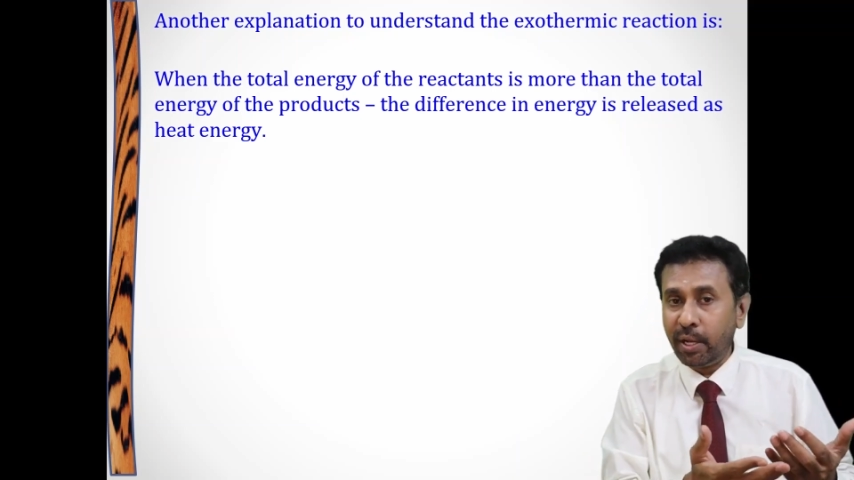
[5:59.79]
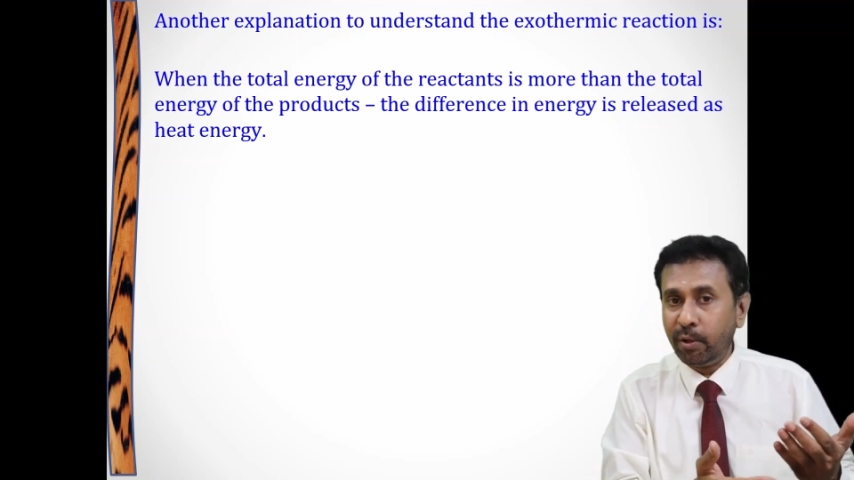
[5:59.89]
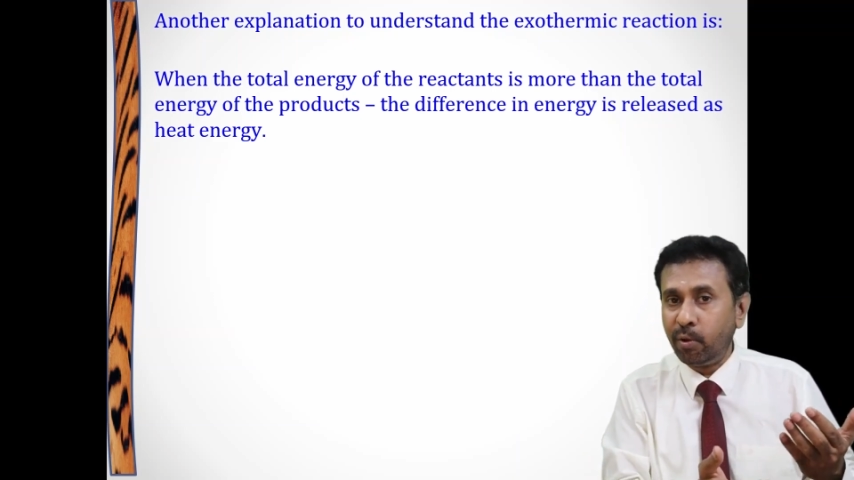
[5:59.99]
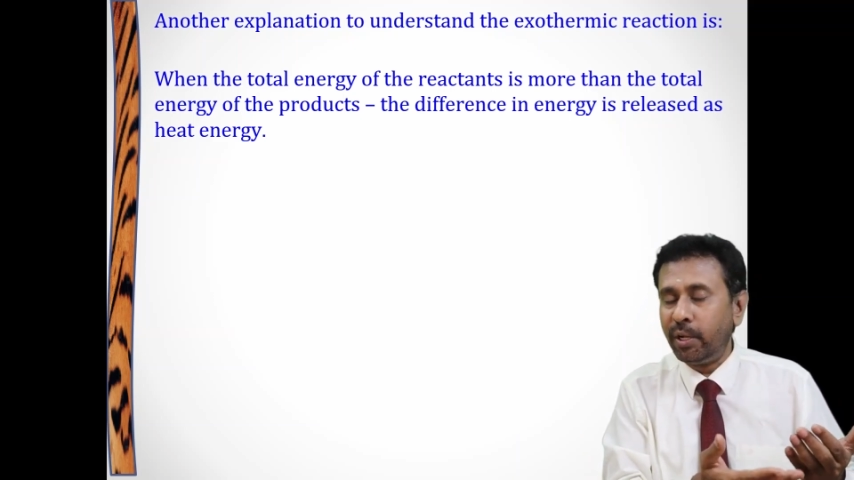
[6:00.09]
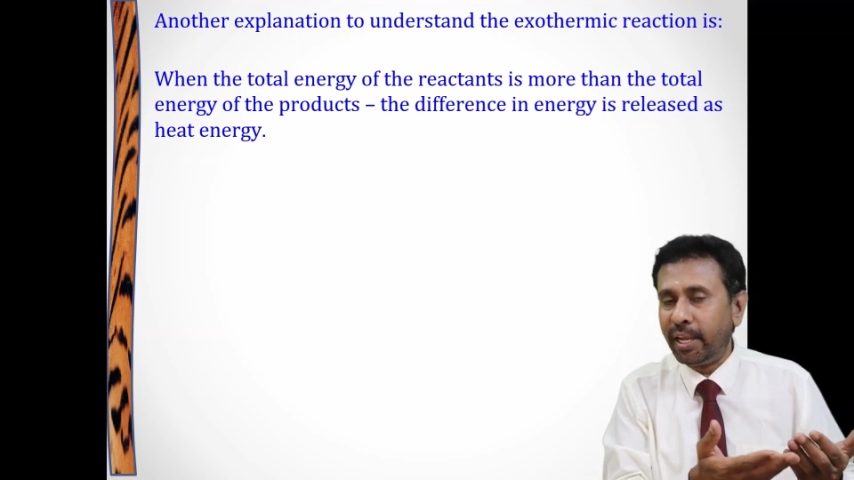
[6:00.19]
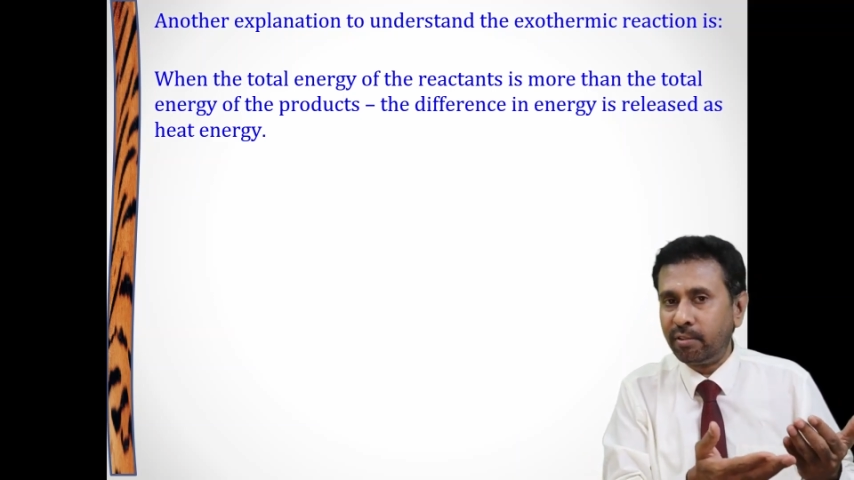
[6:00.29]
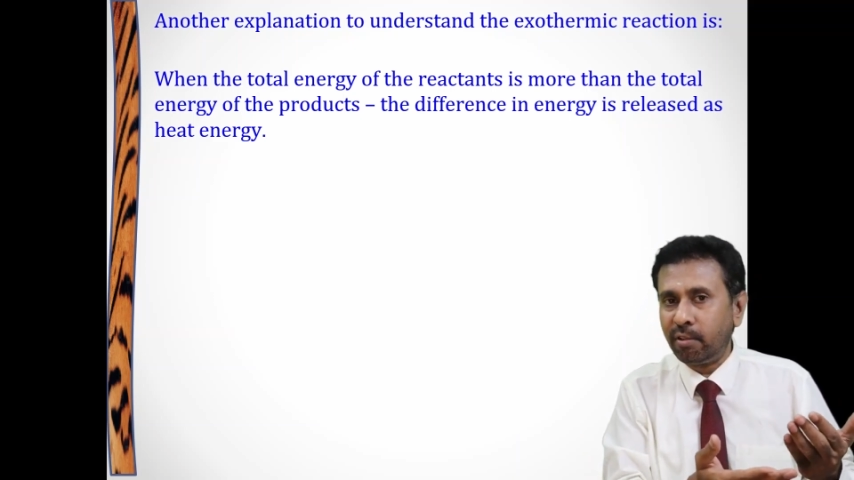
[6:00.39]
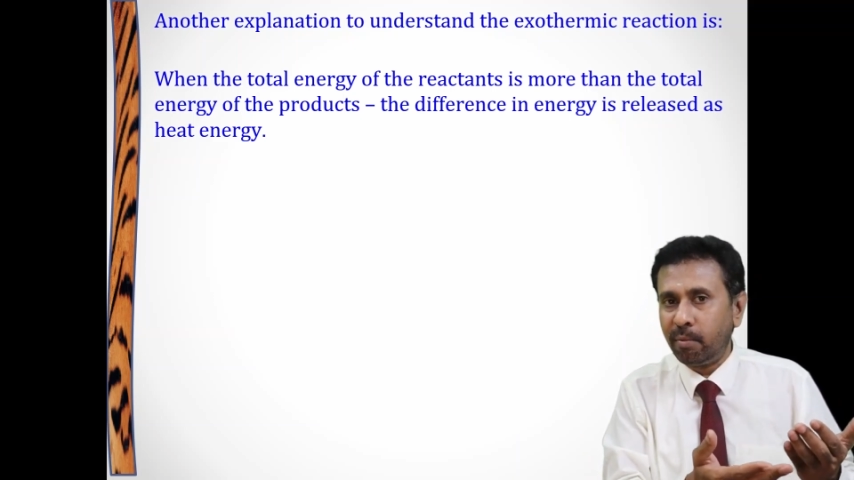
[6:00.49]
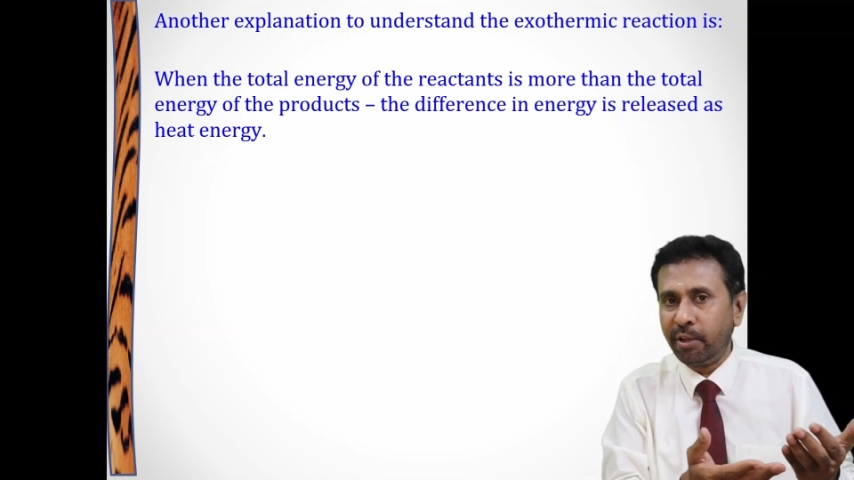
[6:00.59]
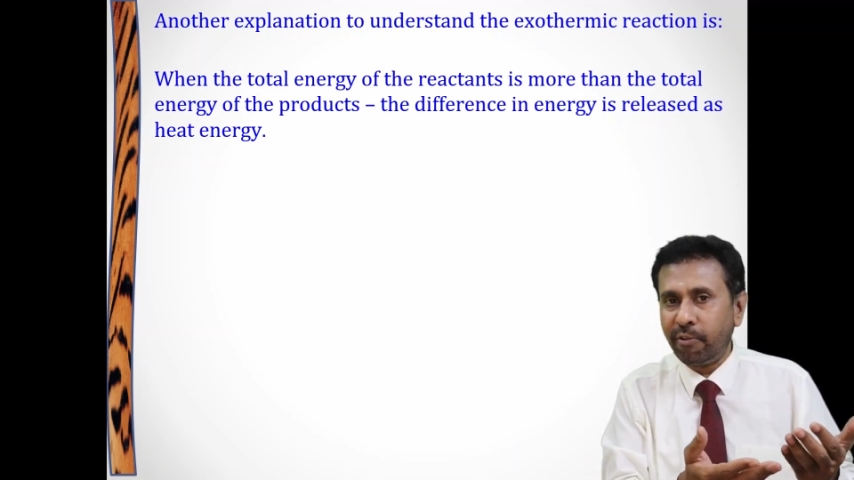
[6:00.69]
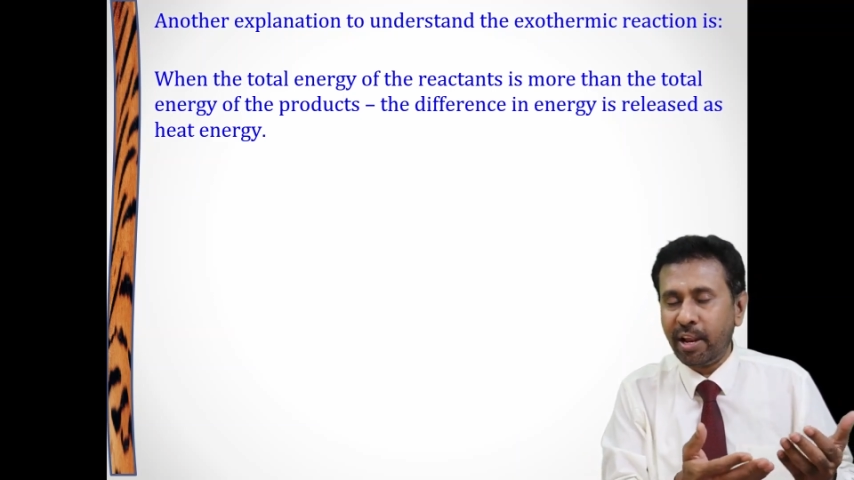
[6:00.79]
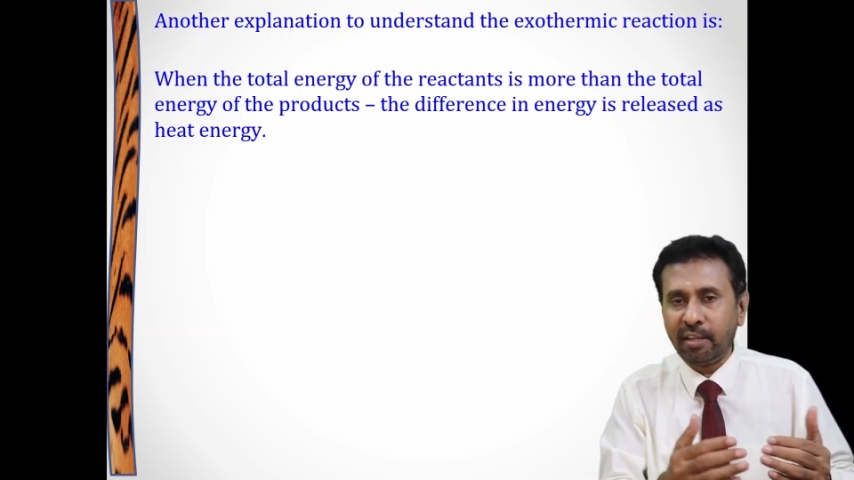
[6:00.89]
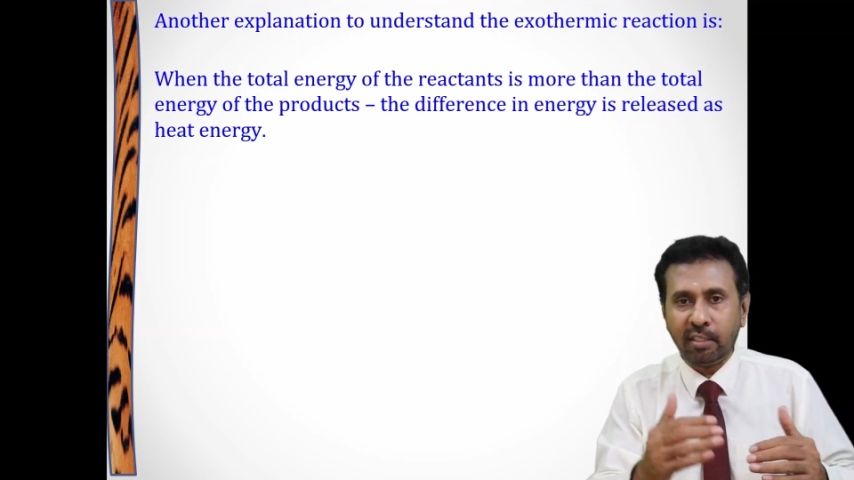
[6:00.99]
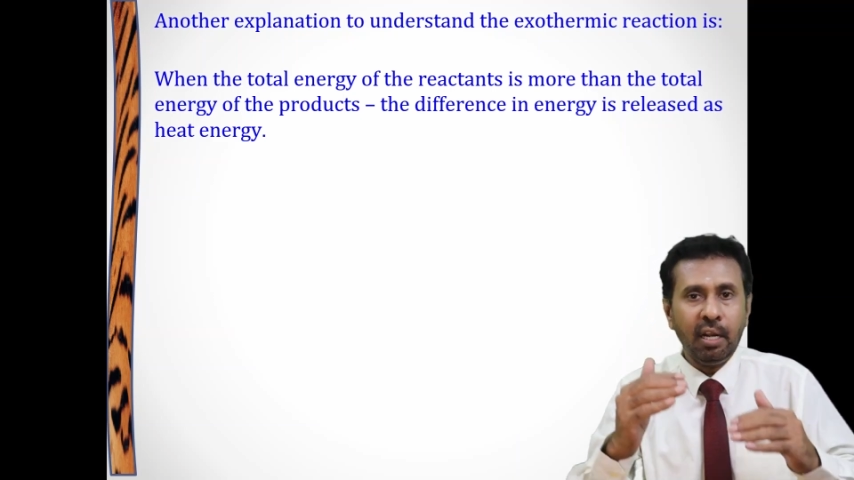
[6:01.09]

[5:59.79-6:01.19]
exothermic reaction